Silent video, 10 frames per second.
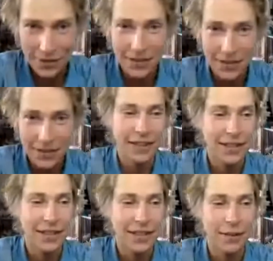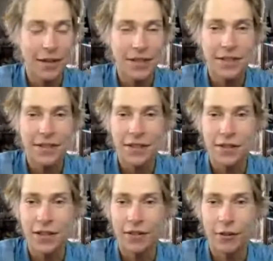sick, and it's like the best decision
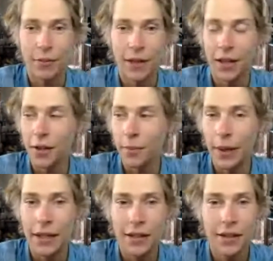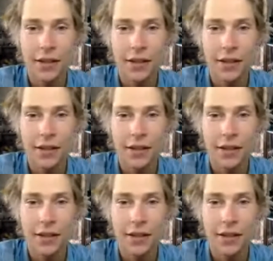I've ever made on a bike.